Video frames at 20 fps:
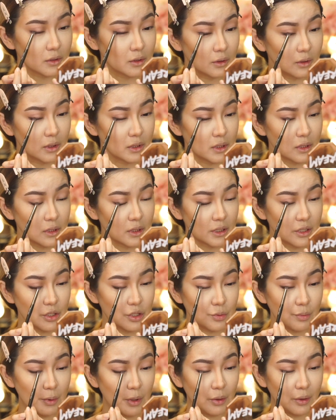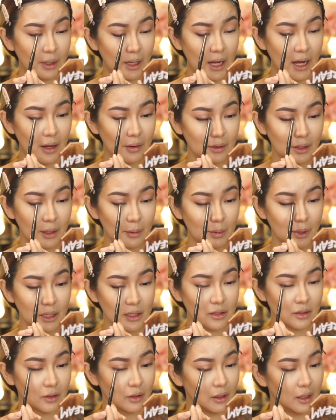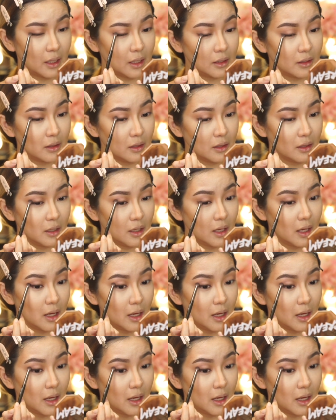So this is going to smoke out that pencil liner.